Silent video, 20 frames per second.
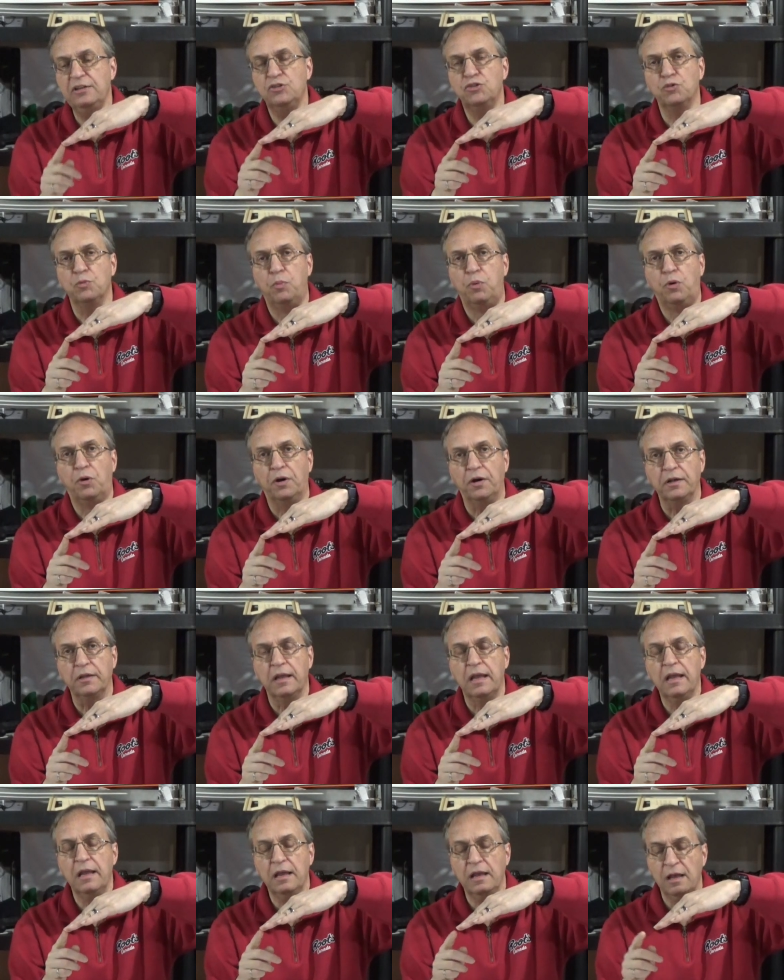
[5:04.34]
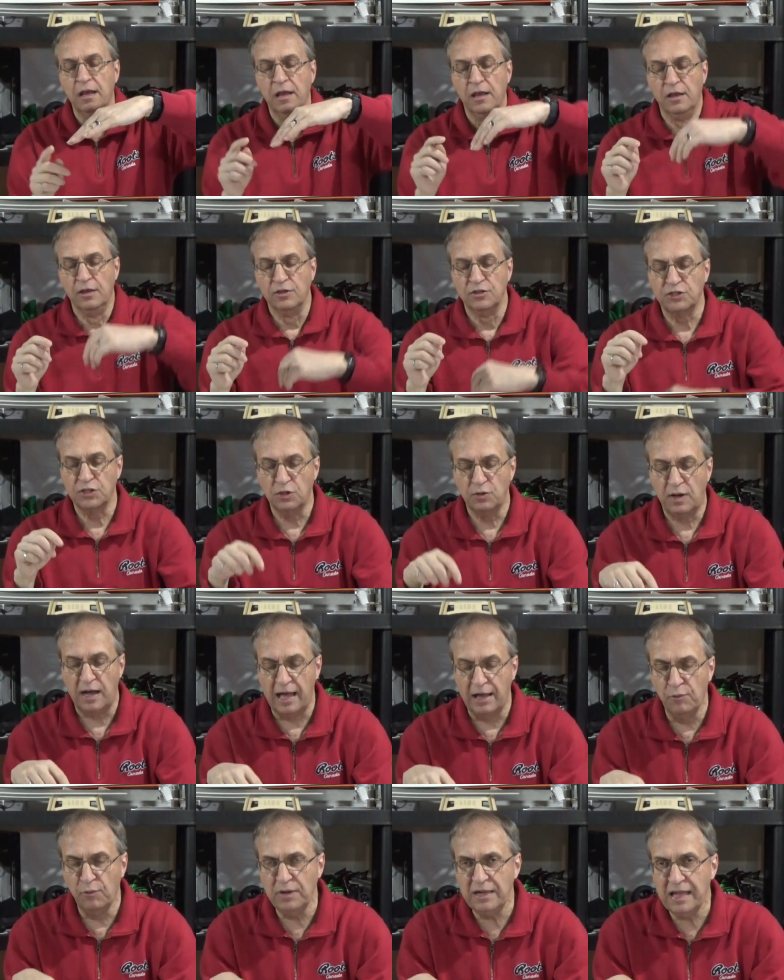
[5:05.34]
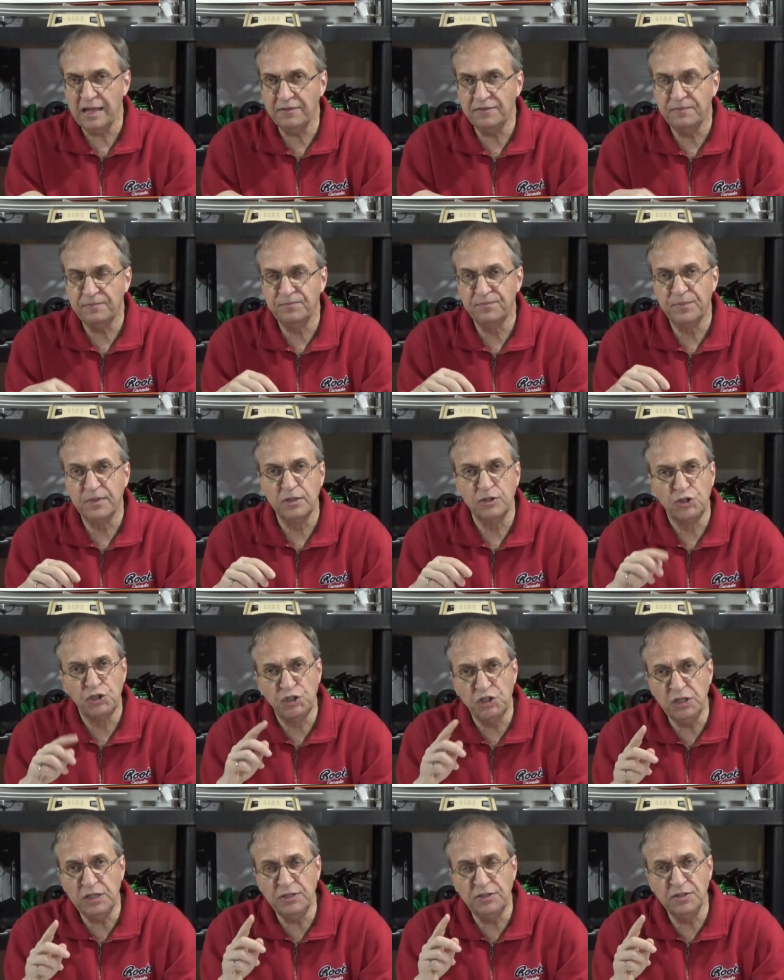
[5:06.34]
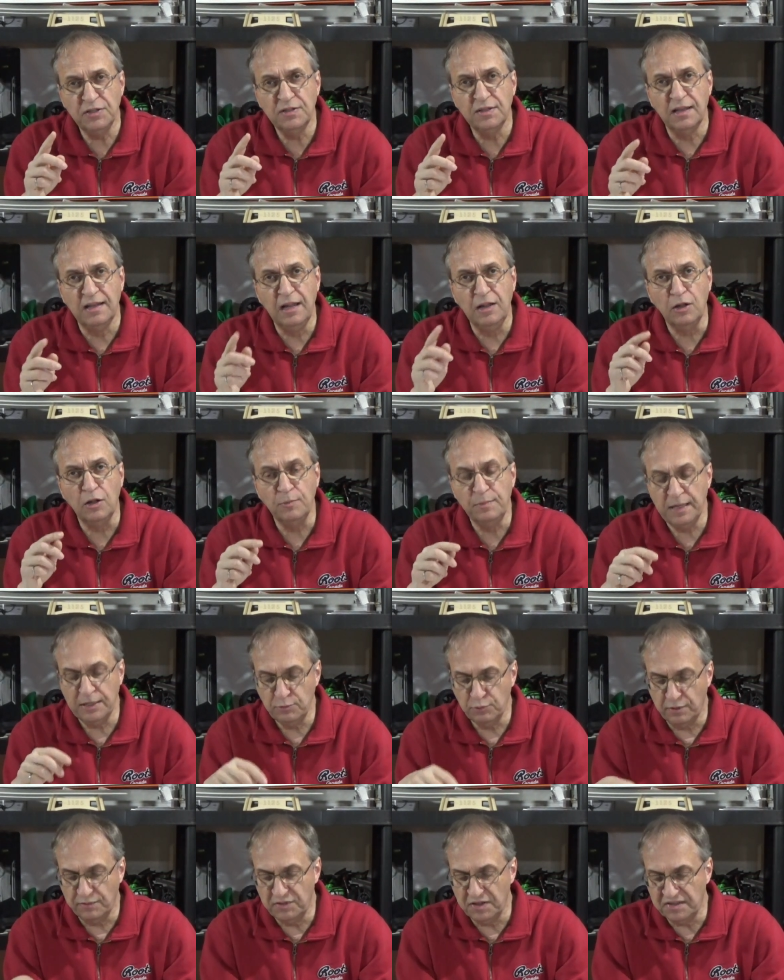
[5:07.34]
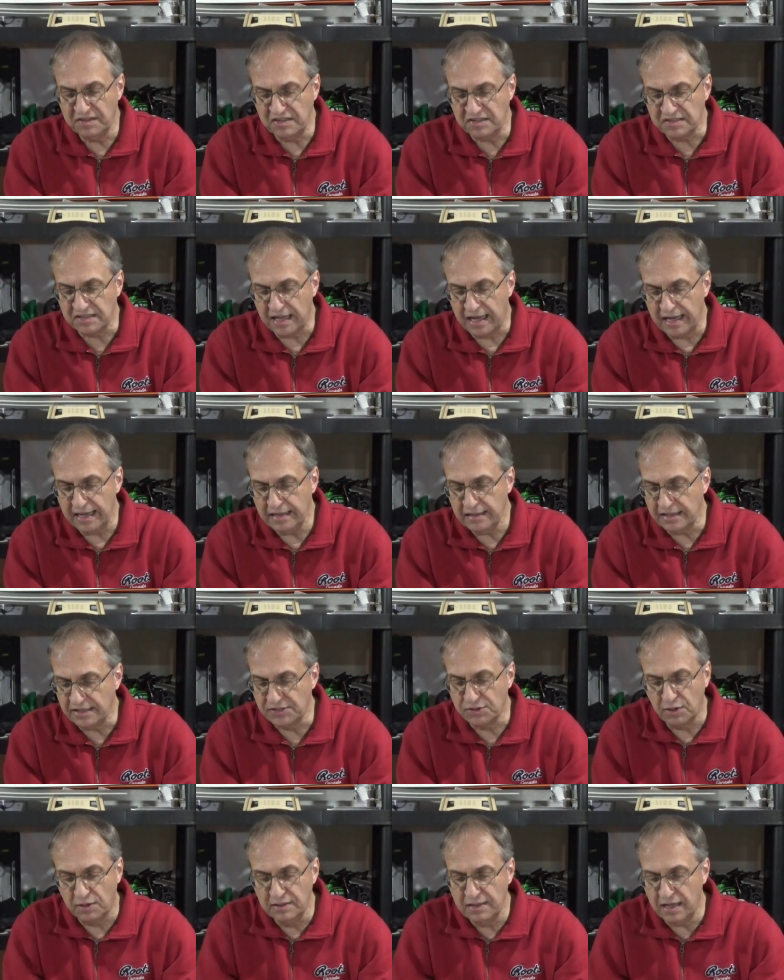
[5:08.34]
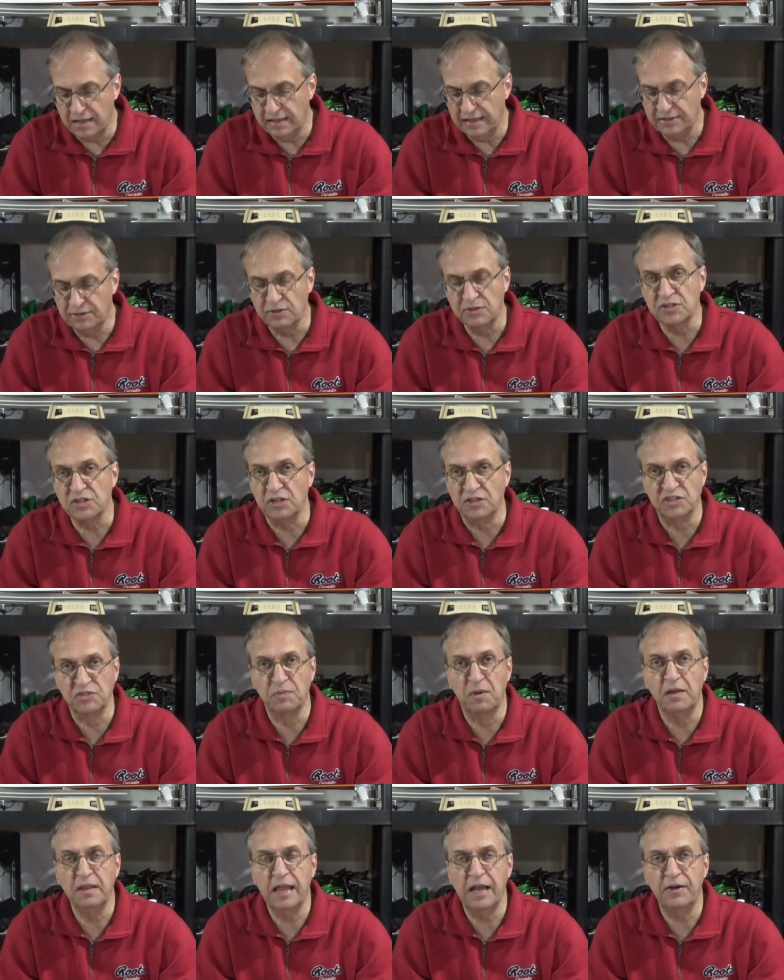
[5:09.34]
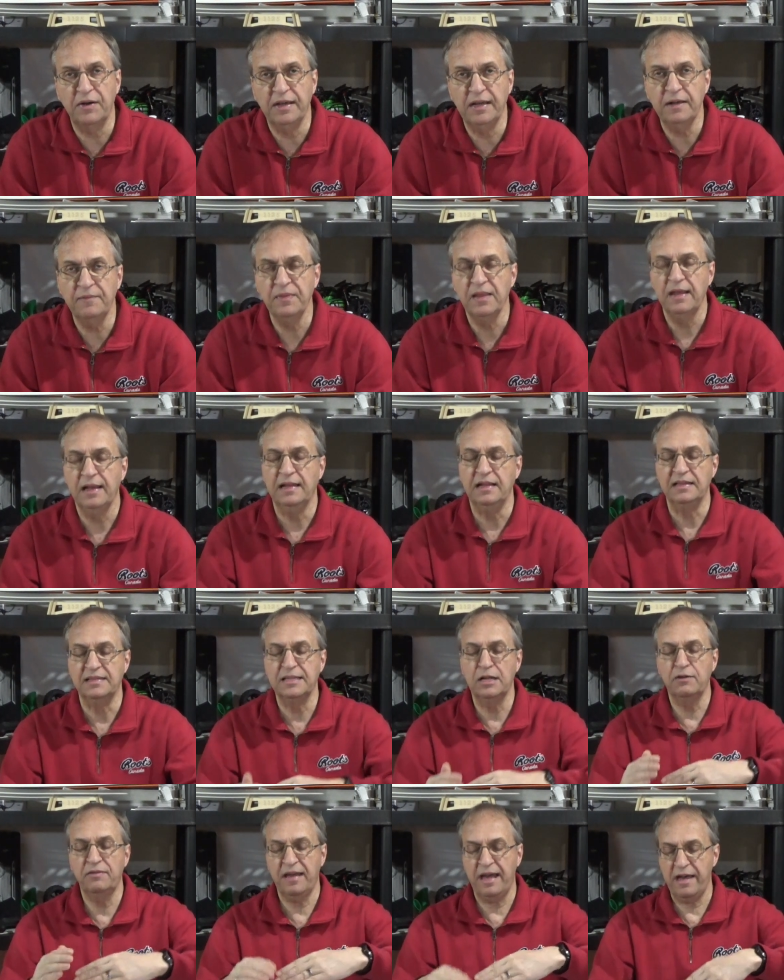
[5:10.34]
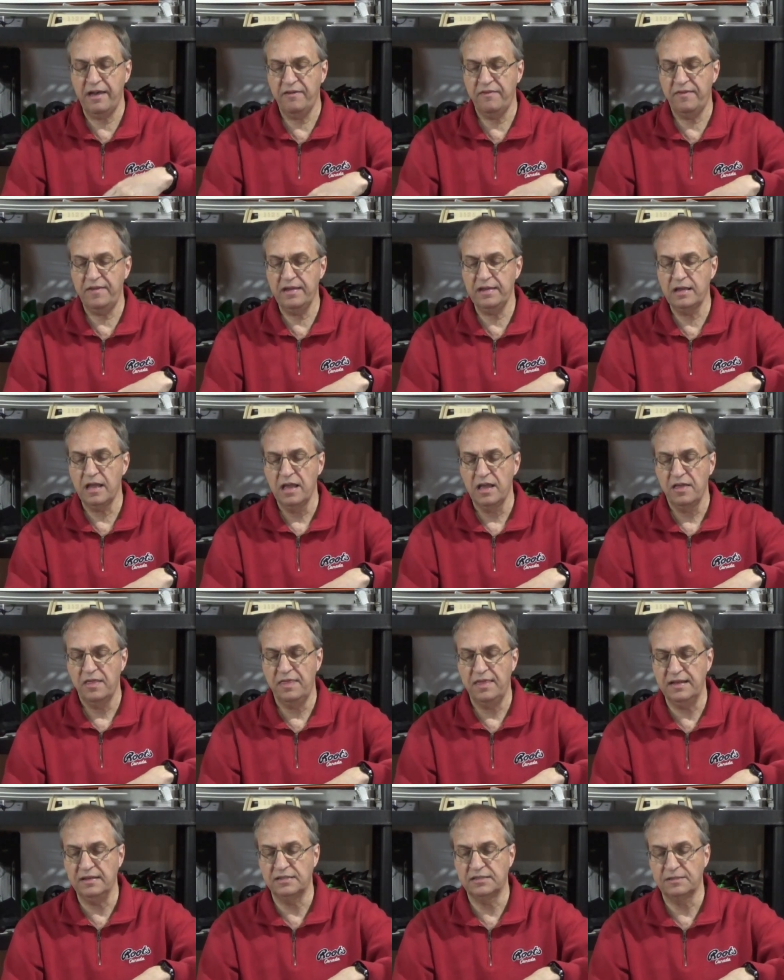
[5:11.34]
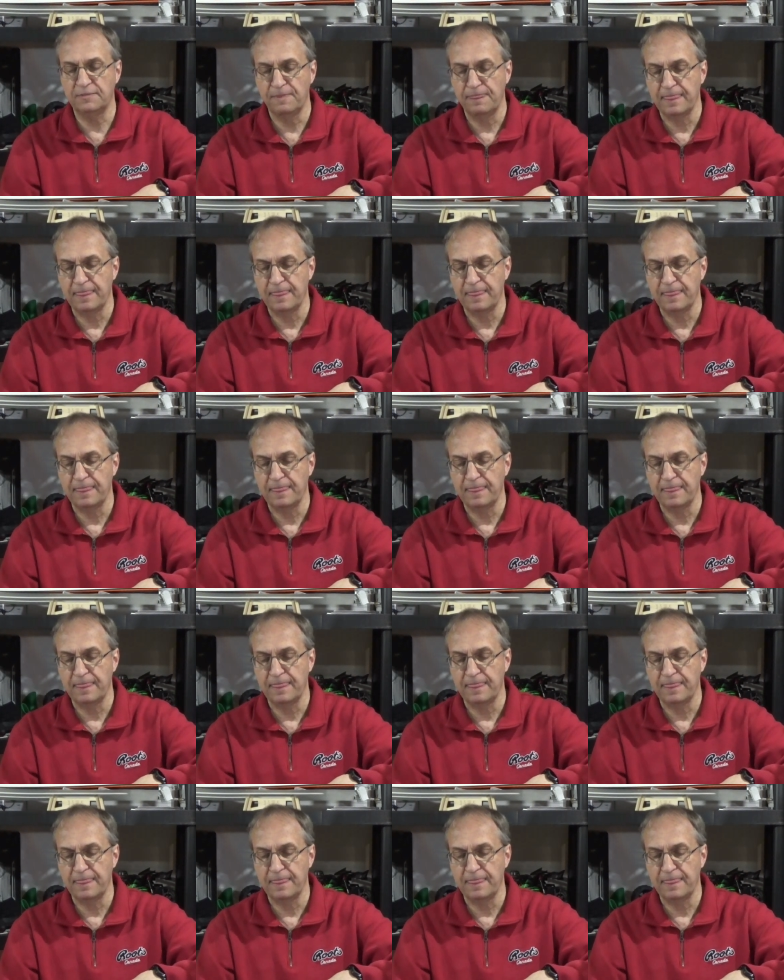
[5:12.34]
support. So I would have cheated a little bit with the design. It's only a small area, and instead of having this